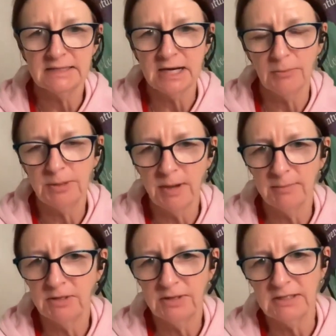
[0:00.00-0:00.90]
time we might
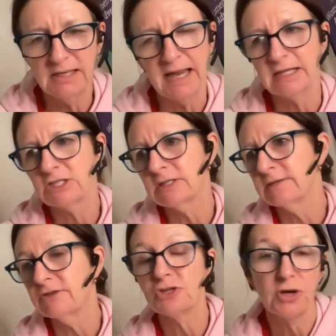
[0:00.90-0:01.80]
be thinking anxious
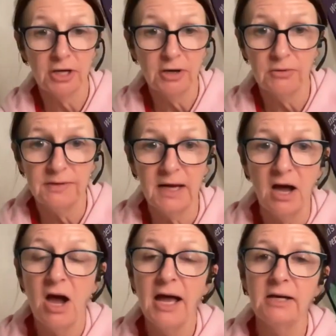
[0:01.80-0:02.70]
of, should I go on that
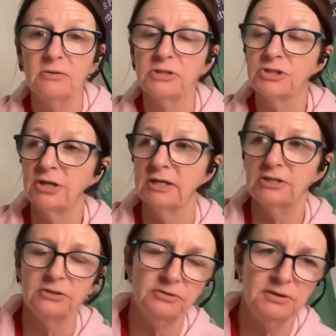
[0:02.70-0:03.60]
hike, or should I
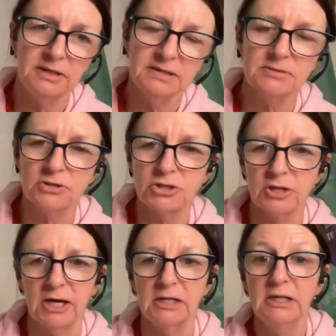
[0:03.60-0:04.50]
do this, or should
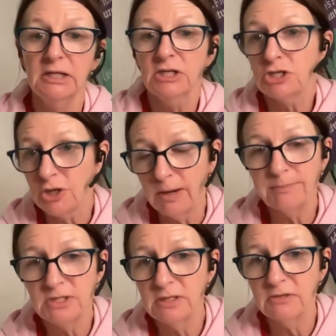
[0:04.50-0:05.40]
I show up
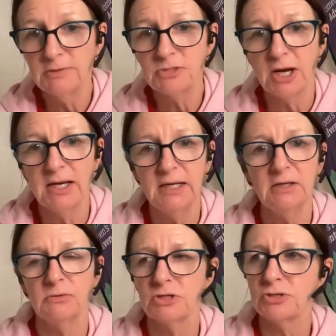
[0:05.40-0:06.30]
to the group training,
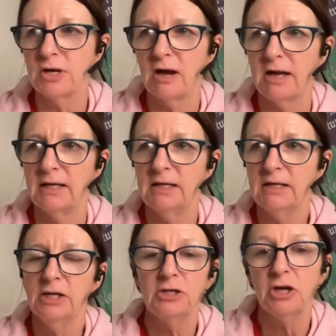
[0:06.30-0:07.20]
or should I
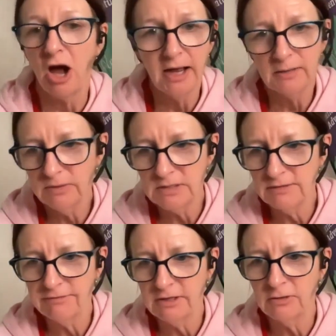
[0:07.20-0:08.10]
hike with a
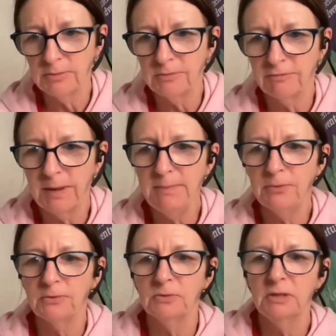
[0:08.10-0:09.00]
different group of
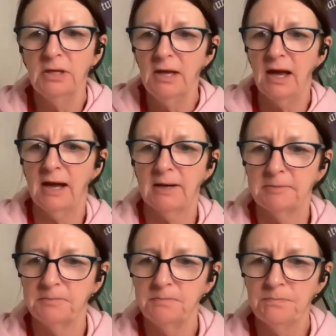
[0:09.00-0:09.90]
people,
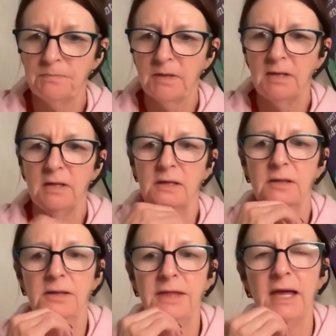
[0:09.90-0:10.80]

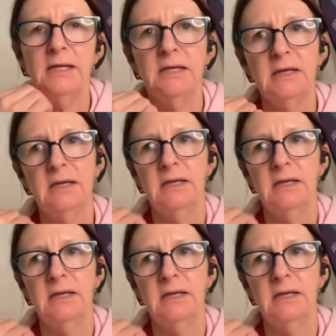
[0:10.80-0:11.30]
then